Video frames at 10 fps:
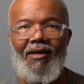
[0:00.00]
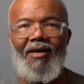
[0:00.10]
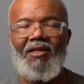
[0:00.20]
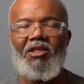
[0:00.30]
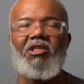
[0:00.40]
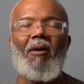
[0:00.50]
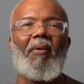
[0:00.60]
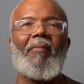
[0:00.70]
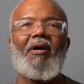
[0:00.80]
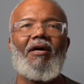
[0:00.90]
just simply
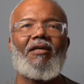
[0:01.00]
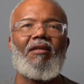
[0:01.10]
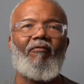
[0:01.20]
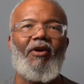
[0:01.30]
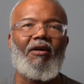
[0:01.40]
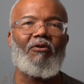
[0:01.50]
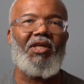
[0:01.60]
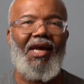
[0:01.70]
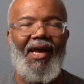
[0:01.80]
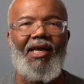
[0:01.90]
because the vehicles
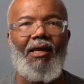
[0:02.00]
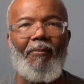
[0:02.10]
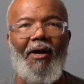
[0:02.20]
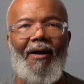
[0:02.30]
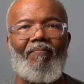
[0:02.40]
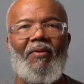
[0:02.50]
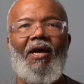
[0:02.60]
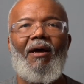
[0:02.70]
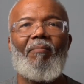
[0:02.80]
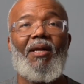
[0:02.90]
can't keep up.
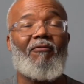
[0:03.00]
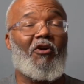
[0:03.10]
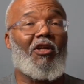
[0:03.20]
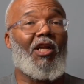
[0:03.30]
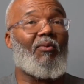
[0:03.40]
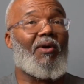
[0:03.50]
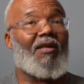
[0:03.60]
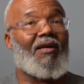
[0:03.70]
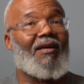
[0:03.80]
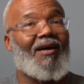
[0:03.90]
But if you're dealing with
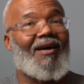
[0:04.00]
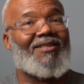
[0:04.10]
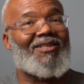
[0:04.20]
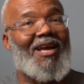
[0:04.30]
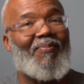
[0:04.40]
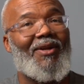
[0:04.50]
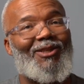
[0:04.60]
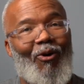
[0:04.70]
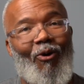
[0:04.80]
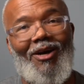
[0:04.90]
a state police
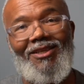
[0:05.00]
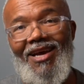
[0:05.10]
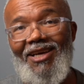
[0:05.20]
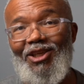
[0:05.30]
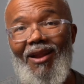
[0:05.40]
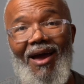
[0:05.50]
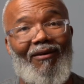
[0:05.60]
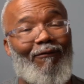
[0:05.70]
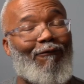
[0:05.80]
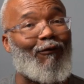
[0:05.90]
organization
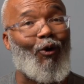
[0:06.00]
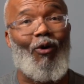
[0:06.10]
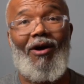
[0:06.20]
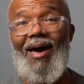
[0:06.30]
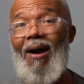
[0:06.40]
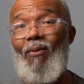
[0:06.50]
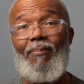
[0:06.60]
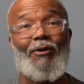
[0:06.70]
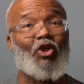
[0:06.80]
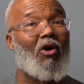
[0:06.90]
like Florida Highway
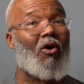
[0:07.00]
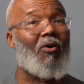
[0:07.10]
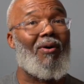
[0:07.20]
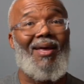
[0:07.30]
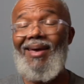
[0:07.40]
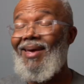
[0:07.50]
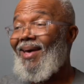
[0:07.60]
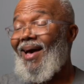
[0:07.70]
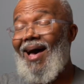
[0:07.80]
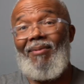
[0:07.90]
Patrol,
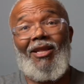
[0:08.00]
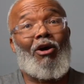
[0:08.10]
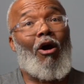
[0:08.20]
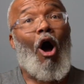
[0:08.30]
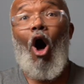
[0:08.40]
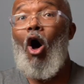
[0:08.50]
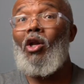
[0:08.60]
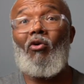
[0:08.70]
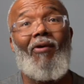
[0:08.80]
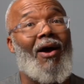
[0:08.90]
I mean, they're all
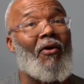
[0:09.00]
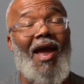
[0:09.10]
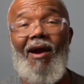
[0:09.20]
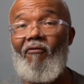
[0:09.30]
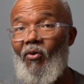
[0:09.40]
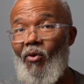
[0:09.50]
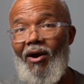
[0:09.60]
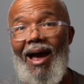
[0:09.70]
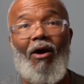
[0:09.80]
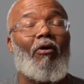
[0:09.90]
around everywhere.
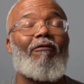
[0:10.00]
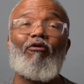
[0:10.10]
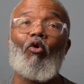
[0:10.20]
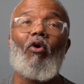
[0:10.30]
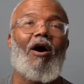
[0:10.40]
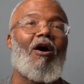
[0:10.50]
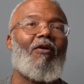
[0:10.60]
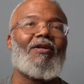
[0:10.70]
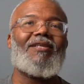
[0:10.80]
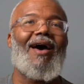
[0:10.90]
I go to Florida all
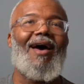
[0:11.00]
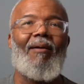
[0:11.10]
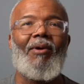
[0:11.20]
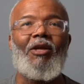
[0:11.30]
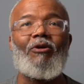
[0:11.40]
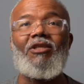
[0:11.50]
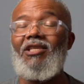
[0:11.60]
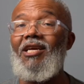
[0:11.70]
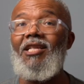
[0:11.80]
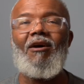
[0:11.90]
the time and you
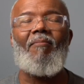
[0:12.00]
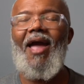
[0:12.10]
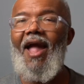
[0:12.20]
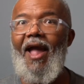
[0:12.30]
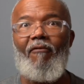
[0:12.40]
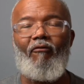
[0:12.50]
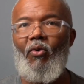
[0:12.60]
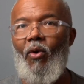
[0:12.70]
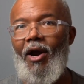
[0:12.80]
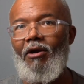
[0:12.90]
see them
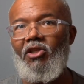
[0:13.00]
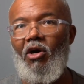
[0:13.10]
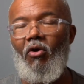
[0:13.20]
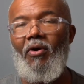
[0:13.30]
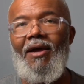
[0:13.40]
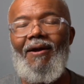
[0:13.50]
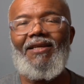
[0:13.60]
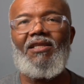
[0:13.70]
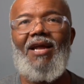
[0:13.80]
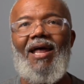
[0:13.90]
everywhere. So
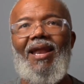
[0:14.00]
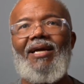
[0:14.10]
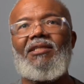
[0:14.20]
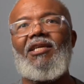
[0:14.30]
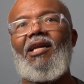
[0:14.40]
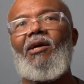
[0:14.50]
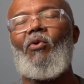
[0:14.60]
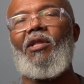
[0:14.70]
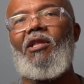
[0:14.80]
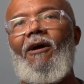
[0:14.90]
it's not like dealing
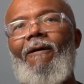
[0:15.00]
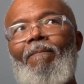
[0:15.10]
with a